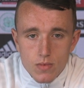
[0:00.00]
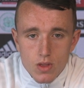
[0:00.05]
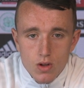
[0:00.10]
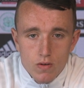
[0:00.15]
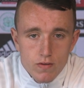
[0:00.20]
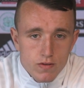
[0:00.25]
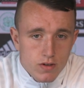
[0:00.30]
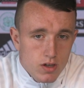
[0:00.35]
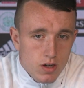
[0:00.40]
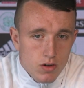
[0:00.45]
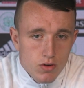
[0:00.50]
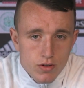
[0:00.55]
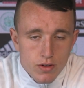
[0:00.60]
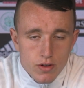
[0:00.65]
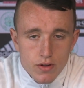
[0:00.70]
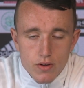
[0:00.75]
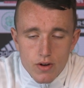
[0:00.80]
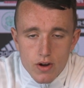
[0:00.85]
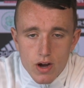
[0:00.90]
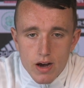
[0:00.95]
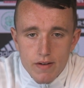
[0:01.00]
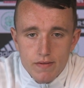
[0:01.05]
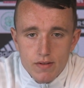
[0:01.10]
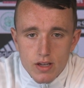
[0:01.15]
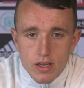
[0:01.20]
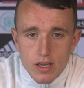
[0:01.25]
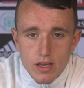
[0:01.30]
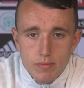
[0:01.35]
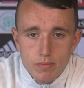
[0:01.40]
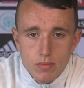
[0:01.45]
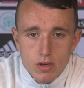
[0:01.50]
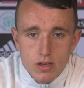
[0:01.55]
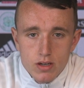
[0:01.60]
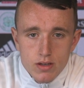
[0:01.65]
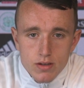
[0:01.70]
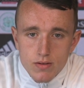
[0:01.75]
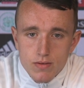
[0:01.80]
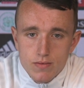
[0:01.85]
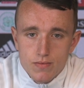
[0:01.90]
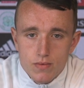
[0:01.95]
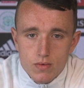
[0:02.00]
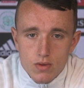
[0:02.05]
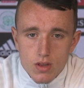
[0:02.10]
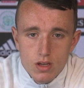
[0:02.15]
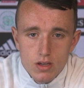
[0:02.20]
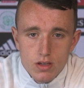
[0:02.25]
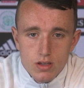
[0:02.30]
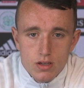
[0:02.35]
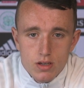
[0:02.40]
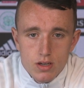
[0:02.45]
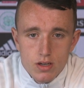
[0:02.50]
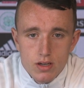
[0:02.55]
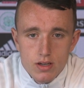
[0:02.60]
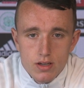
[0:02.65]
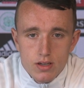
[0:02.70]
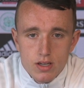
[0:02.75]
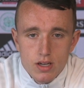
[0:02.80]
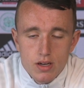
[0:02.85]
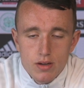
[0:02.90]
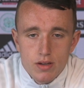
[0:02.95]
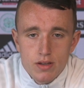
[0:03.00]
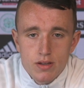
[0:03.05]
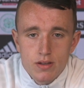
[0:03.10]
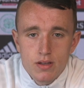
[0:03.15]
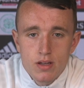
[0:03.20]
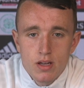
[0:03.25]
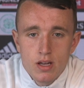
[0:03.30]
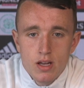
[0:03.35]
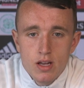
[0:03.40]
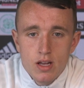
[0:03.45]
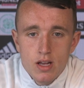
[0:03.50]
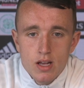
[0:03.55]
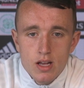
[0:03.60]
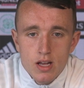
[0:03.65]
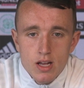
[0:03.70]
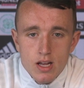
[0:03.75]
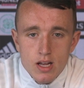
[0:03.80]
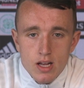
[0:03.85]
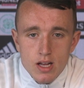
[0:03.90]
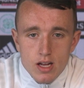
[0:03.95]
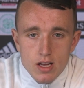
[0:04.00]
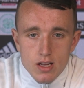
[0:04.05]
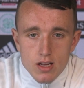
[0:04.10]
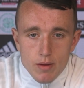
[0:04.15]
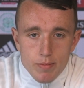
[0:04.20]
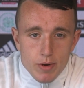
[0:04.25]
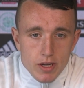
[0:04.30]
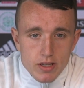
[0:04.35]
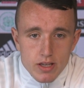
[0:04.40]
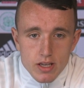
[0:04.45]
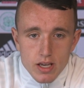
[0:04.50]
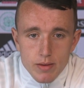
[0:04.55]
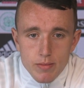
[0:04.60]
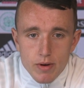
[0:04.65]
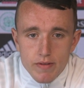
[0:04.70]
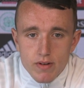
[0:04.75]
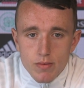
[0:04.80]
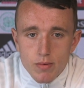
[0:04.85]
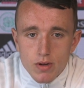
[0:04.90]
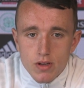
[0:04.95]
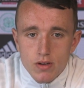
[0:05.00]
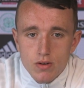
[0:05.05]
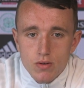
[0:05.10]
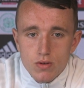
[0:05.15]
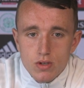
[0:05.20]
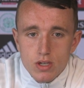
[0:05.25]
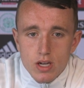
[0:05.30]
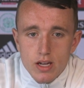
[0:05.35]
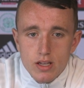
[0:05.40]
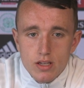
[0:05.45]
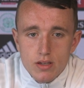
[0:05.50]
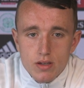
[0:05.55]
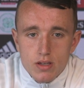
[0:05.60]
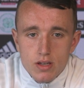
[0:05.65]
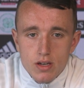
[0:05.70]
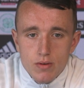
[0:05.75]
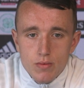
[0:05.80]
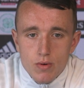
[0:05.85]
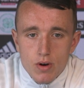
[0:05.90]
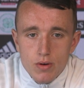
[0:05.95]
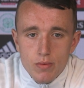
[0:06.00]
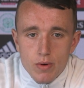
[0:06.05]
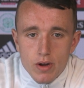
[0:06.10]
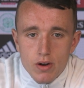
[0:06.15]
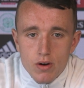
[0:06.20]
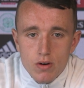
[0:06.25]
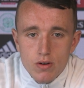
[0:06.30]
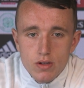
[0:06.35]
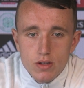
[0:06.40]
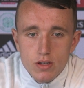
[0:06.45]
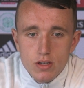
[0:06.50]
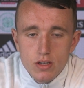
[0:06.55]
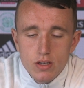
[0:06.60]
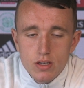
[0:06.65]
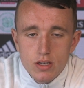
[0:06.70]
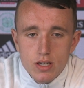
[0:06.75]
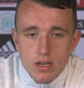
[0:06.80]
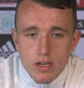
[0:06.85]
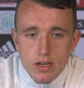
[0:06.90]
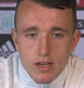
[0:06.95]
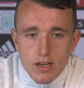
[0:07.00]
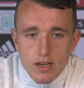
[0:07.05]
Obviously, I look into that every game, but it's kind of a big game. Everybody knows that, and you kind of want to win all of these.